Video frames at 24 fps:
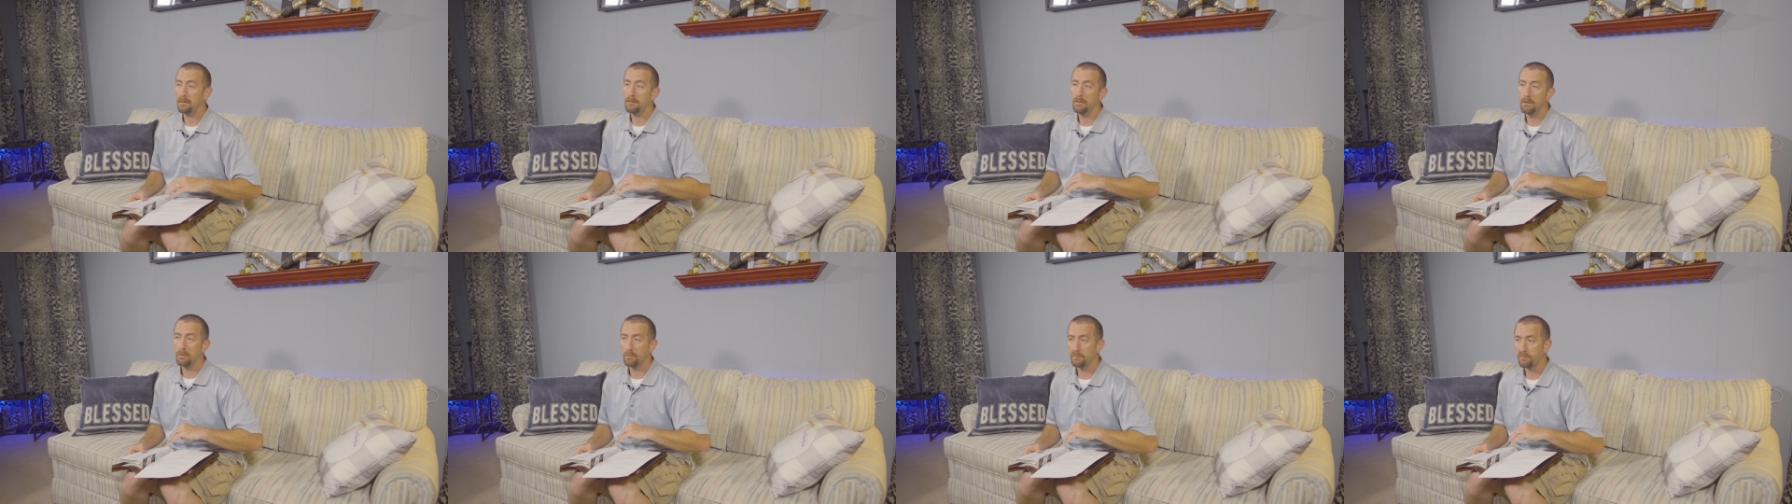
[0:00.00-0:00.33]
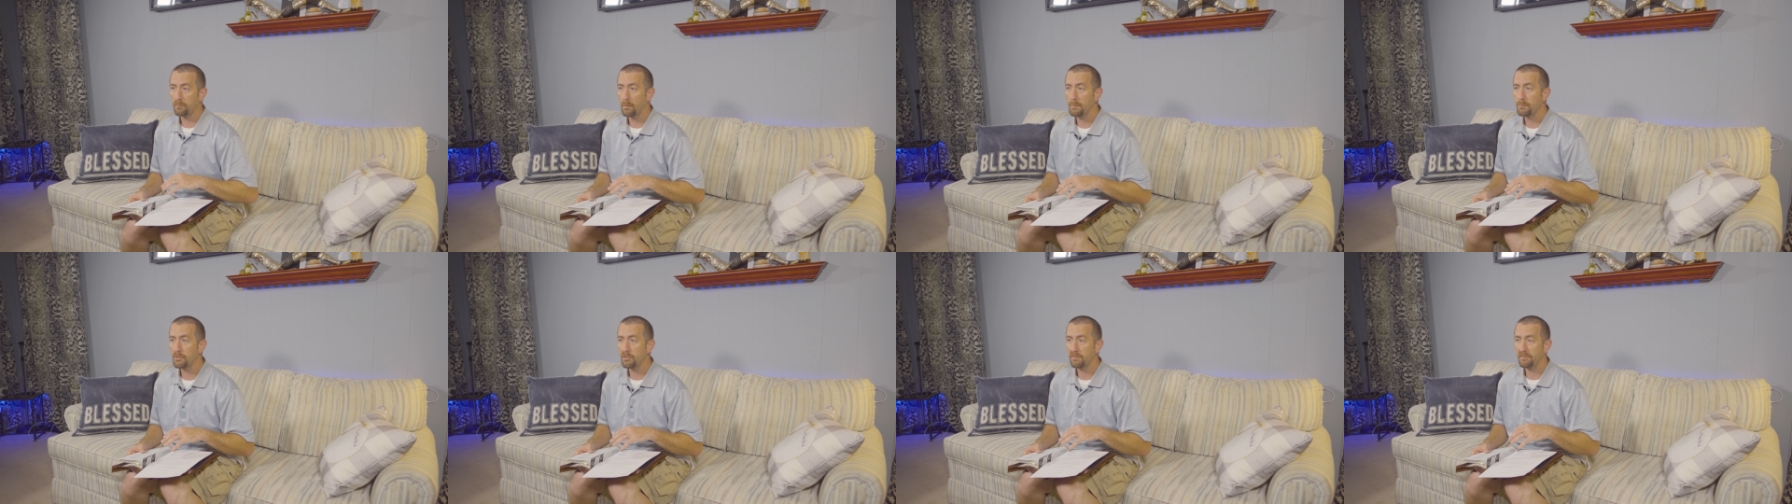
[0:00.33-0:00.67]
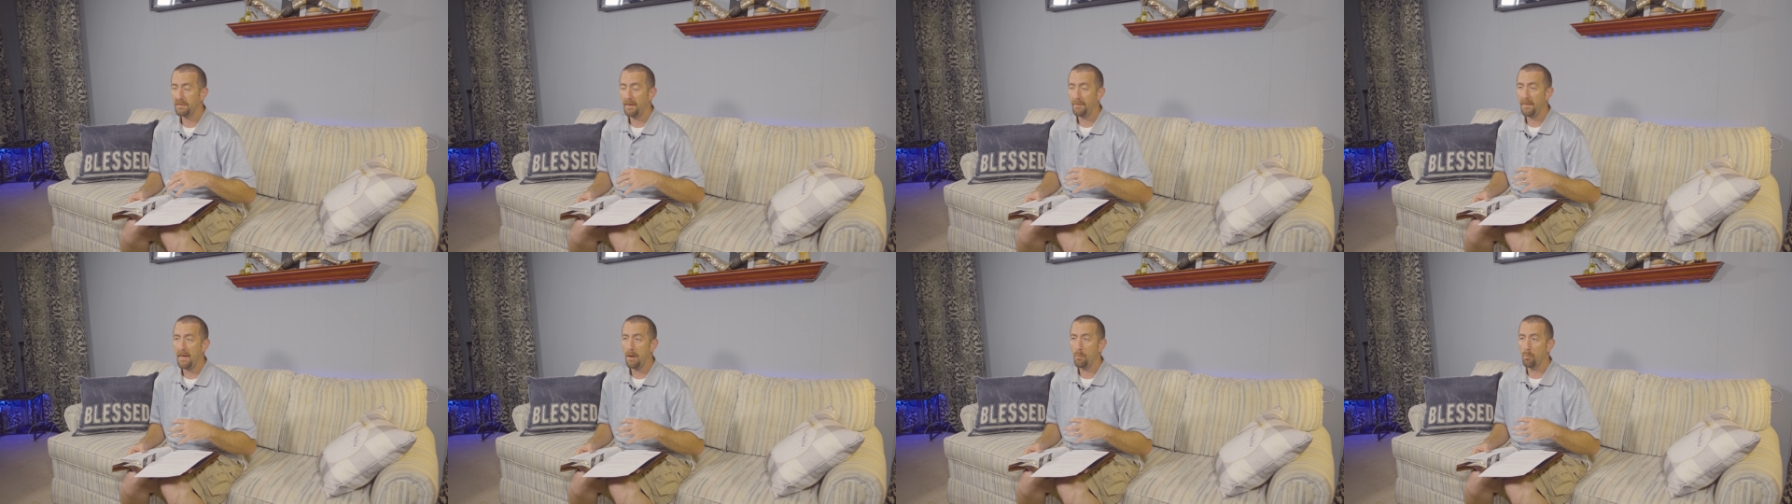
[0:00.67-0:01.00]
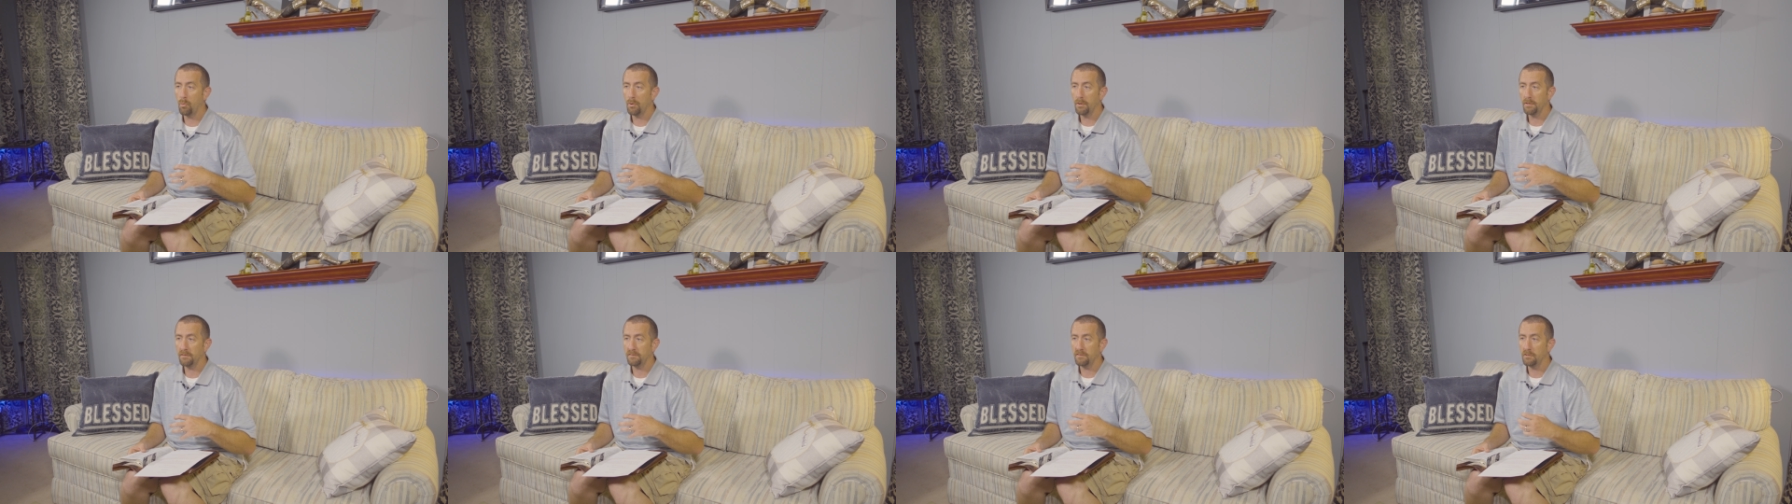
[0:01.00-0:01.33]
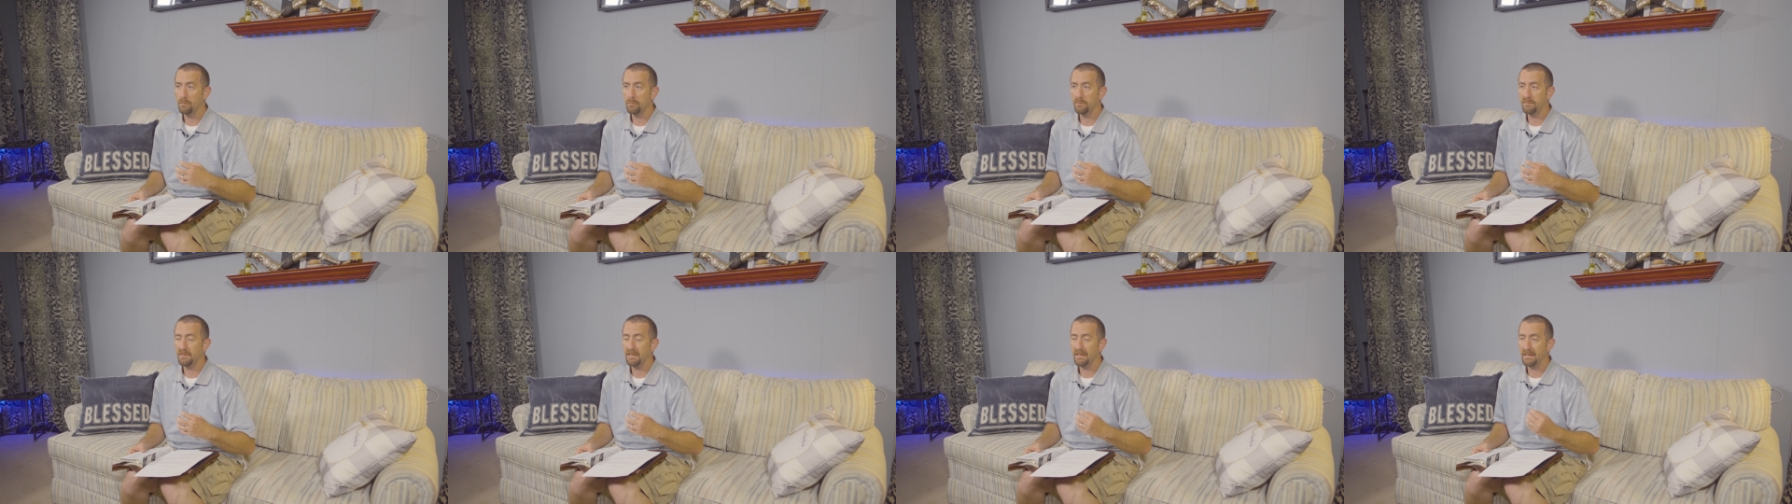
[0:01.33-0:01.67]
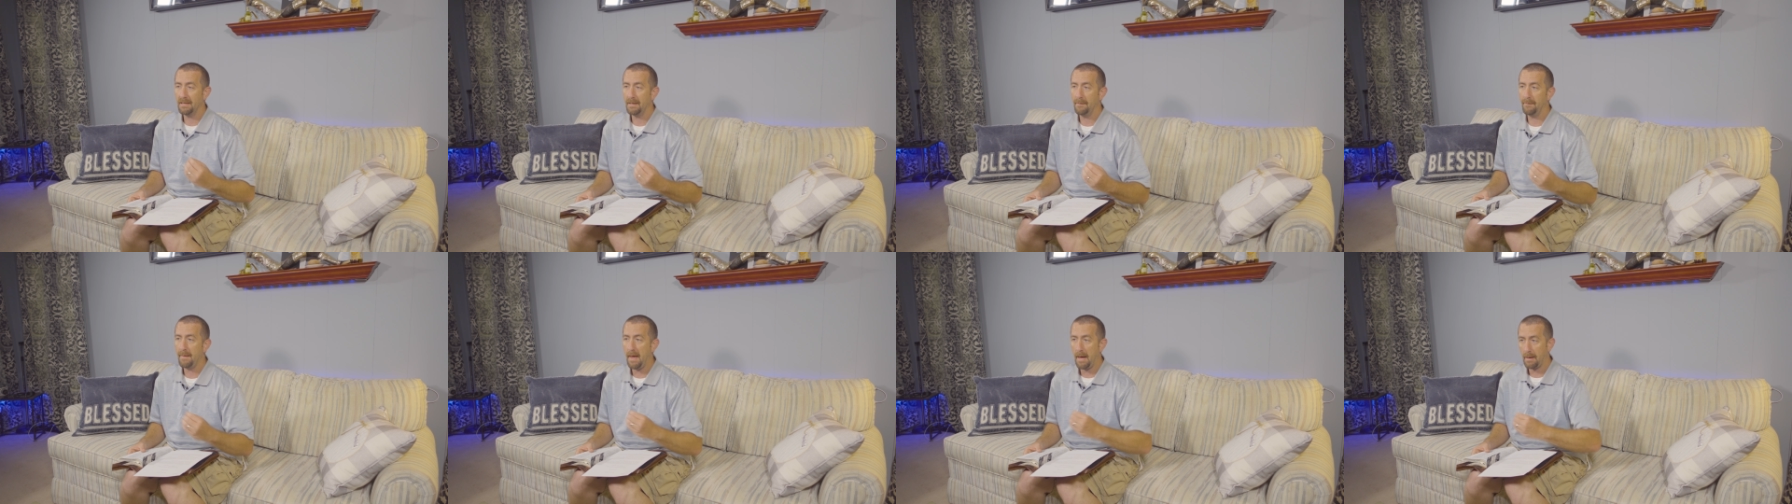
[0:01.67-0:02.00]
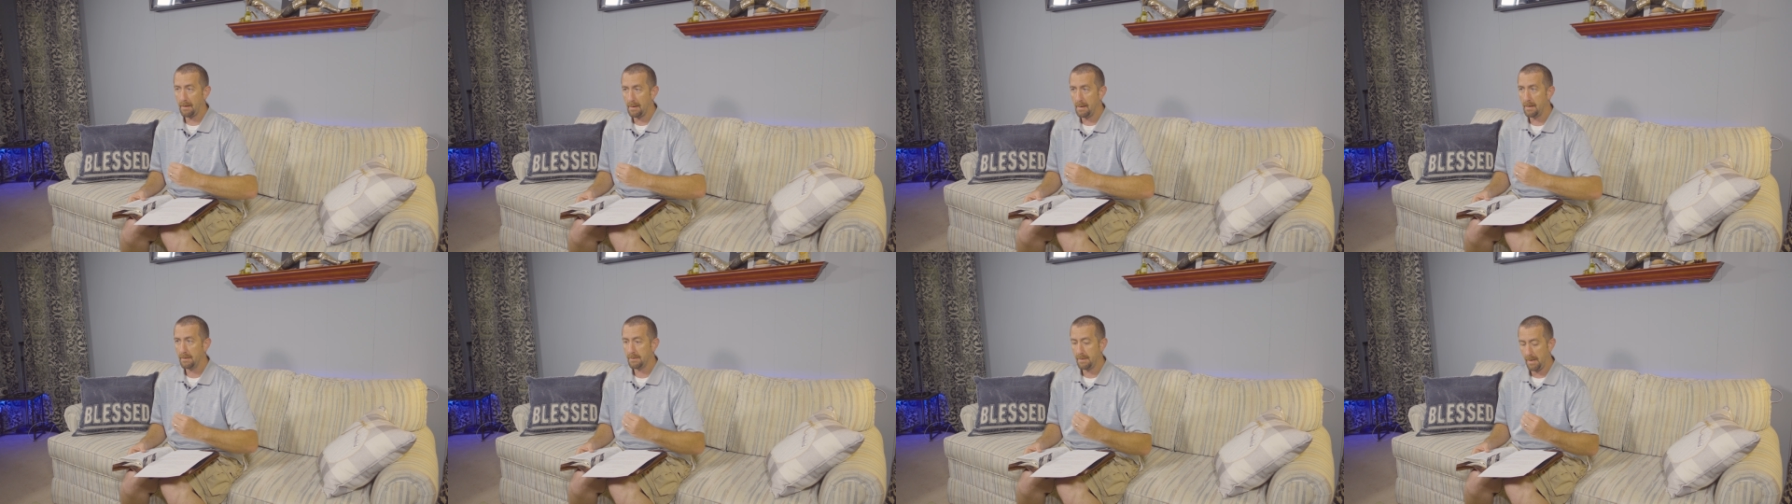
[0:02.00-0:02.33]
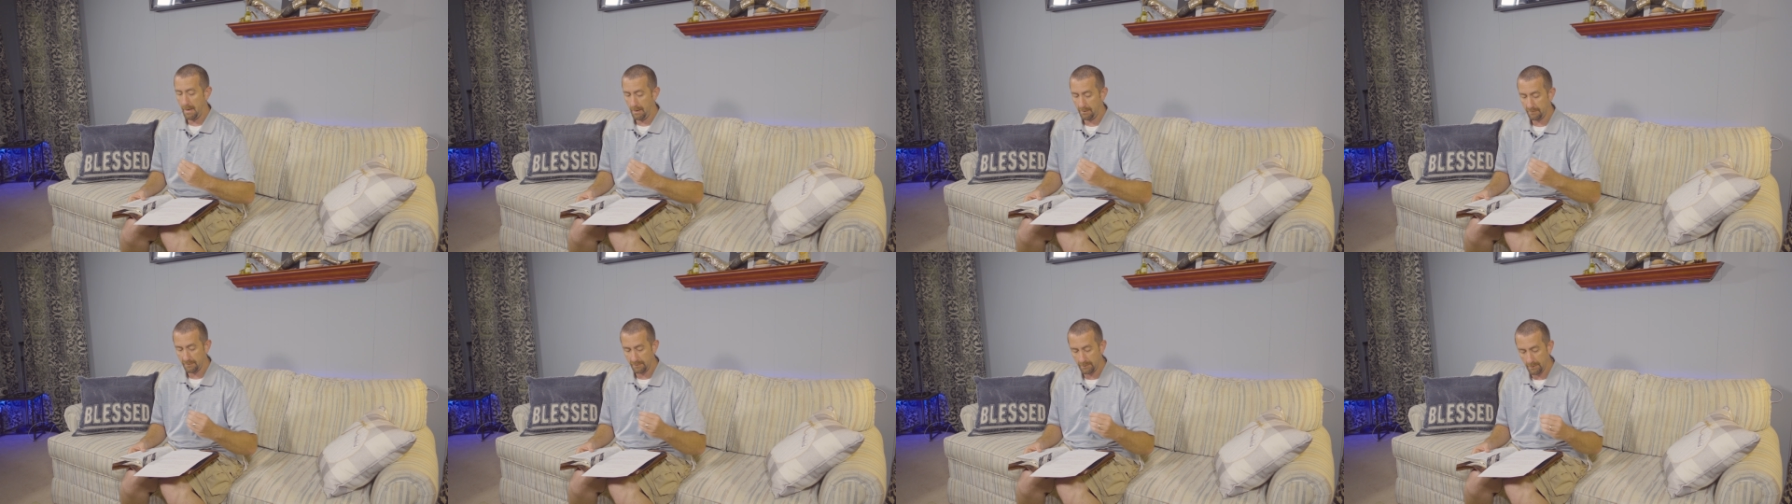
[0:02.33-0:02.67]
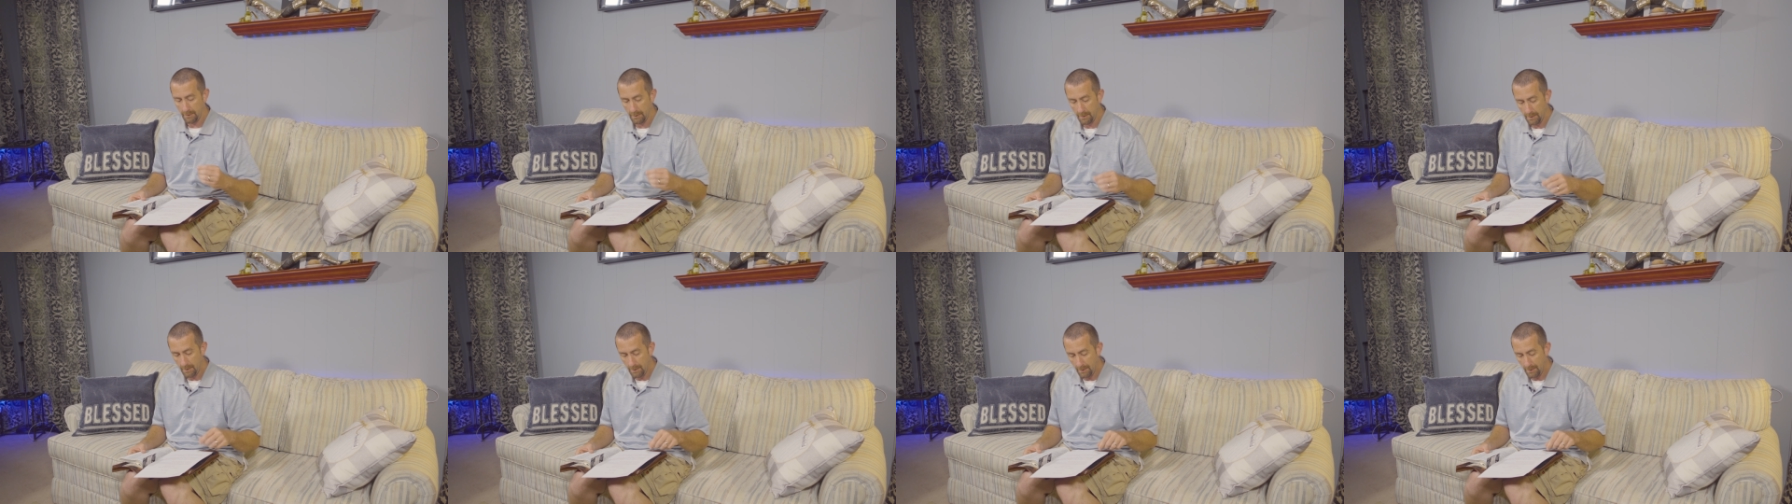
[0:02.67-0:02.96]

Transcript: you know, scriptures that word is used in that context.